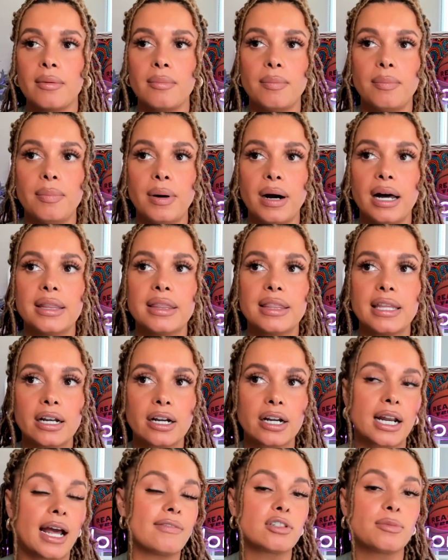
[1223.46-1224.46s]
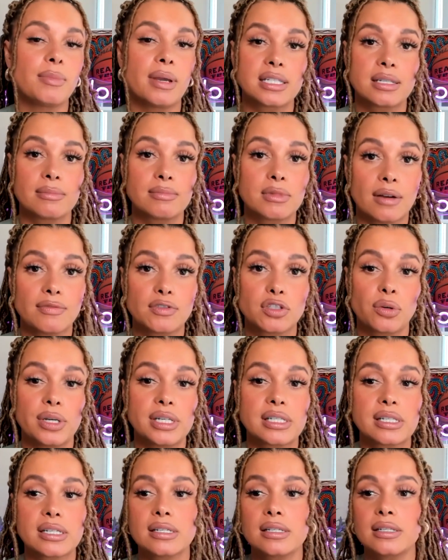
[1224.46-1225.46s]
But they're going to have to make some tough
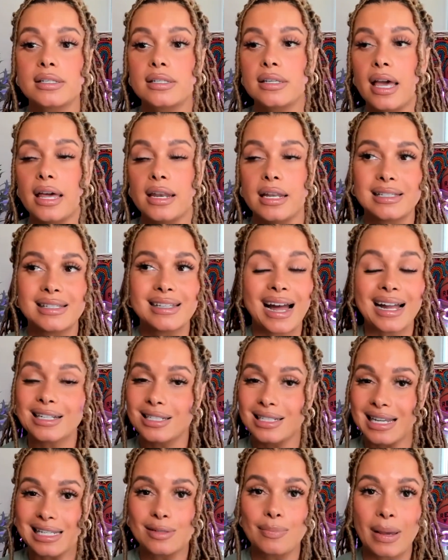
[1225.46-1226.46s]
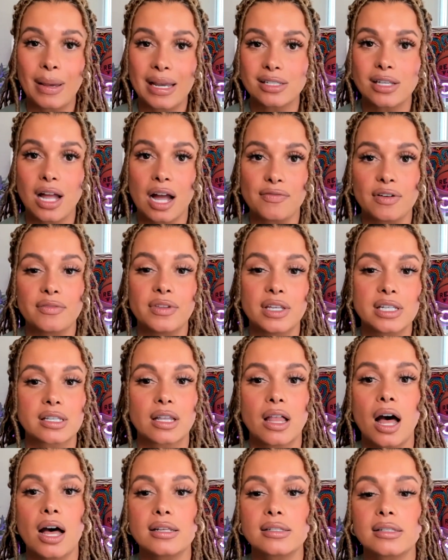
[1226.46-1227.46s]
choices, and it's not just based off of this
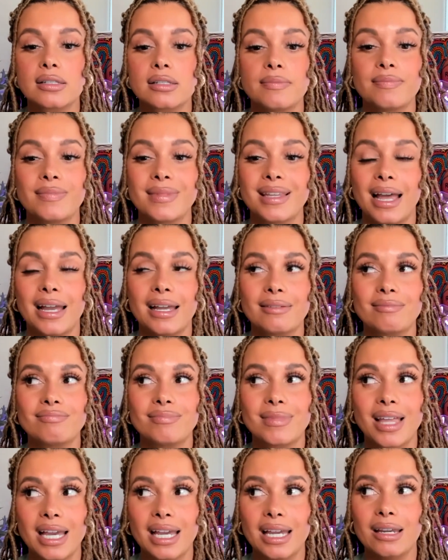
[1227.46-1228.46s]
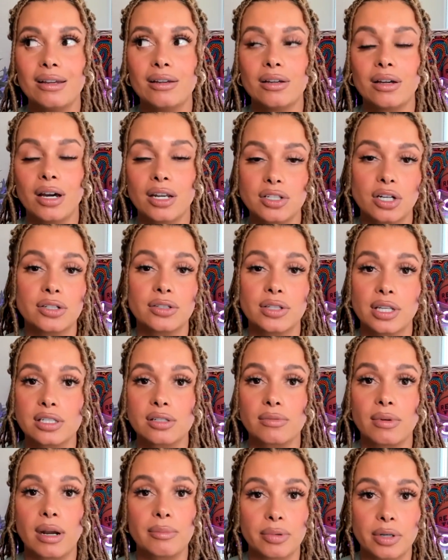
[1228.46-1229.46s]
loss. Like, they got to turn things
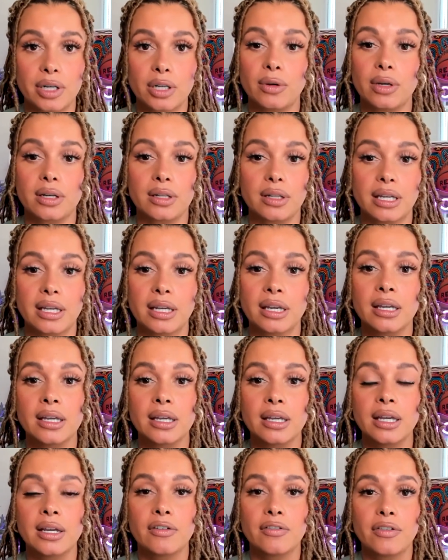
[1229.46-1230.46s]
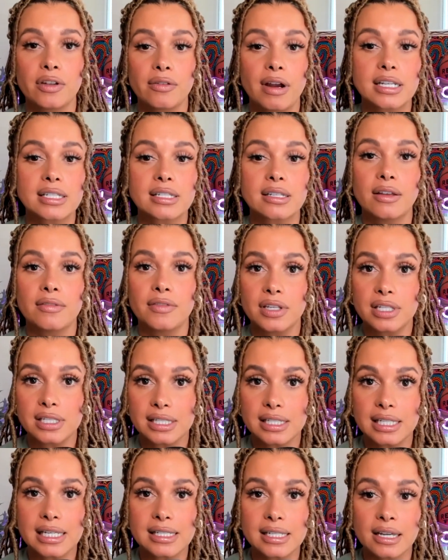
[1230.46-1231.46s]
around pretty quickly for the rest of this
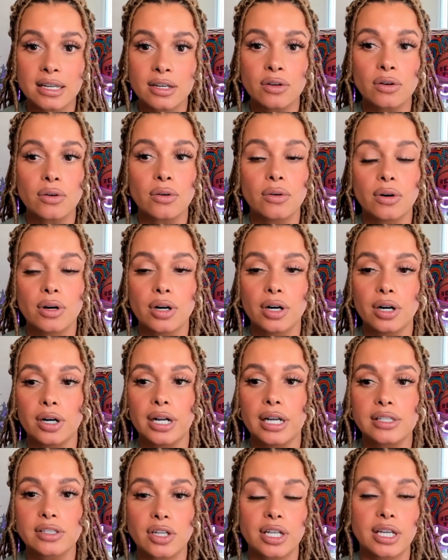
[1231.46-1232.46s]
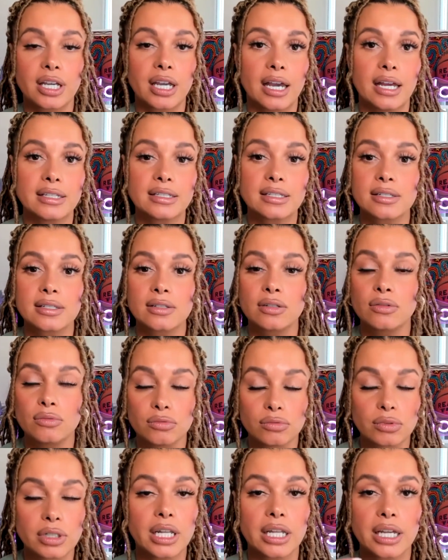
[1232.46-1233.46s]
season, or it's going to get
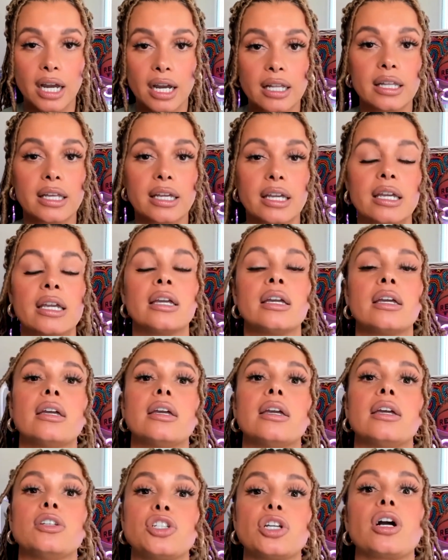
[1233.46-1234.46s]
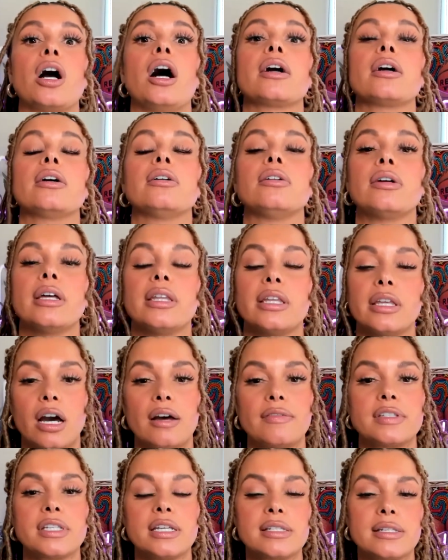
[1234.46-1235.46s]
really ugly in Chicago in the
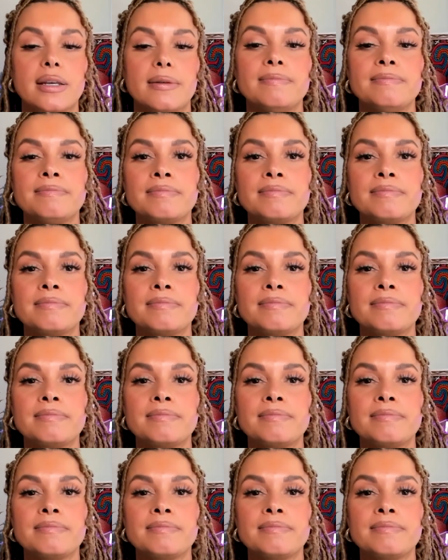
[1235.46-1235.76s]
offseason.